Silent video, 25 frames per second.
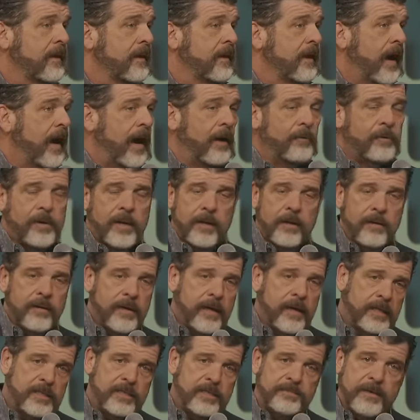I want to hear
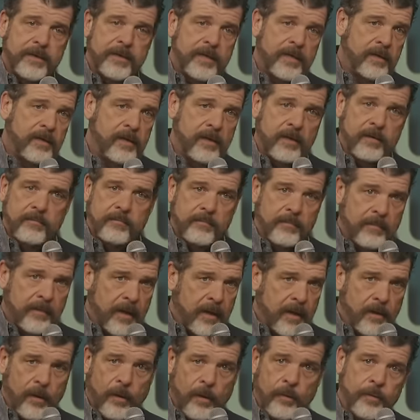God speaking in,
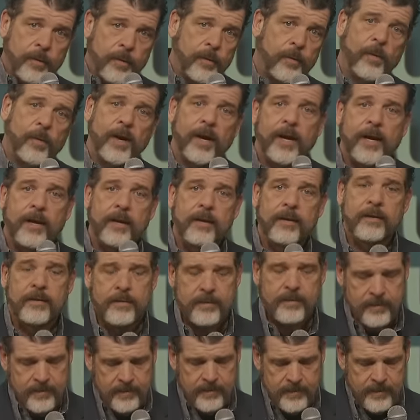in a whole new way.
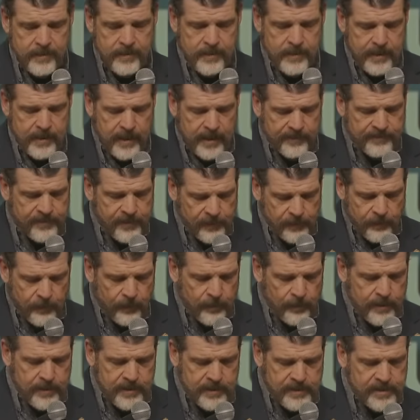If the
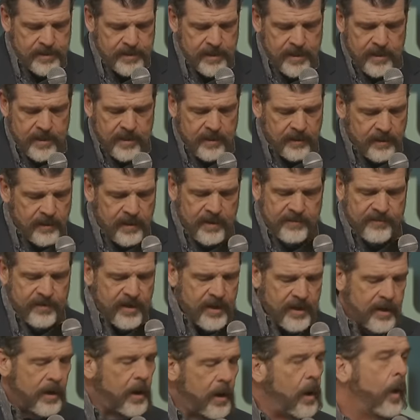Lord is living
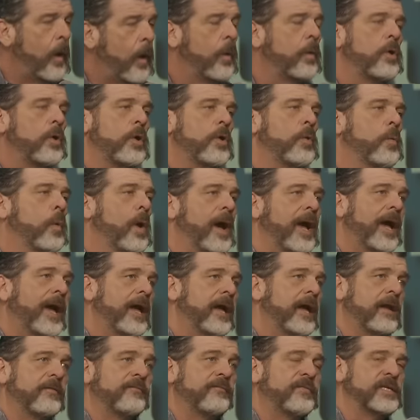in a whole new way,
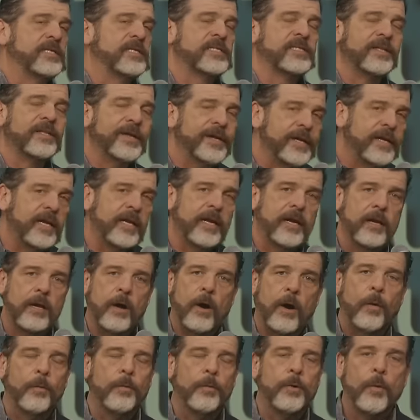and if He's leading in a
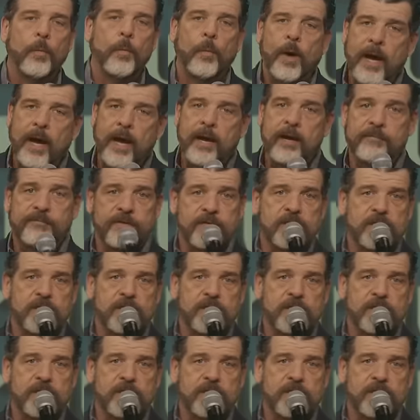whole new way, and if He's